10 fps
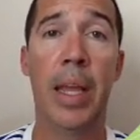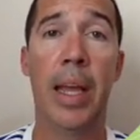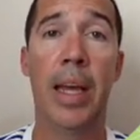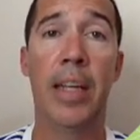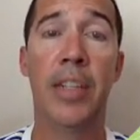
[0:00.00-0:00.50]

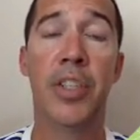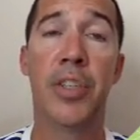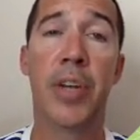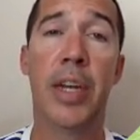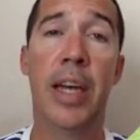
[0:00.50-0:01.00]
And just
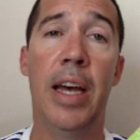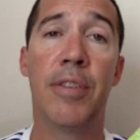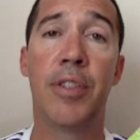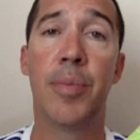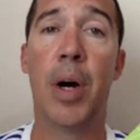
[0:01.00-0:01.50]
trying to
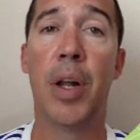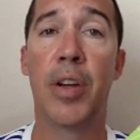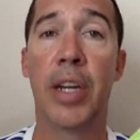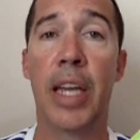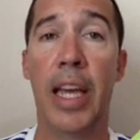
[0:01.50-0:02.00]
have
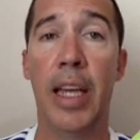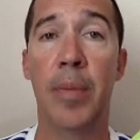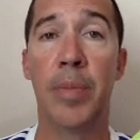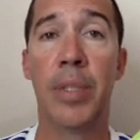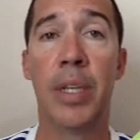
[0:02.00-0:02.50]
smaller
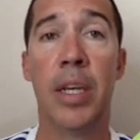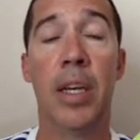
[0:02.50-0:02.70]
games,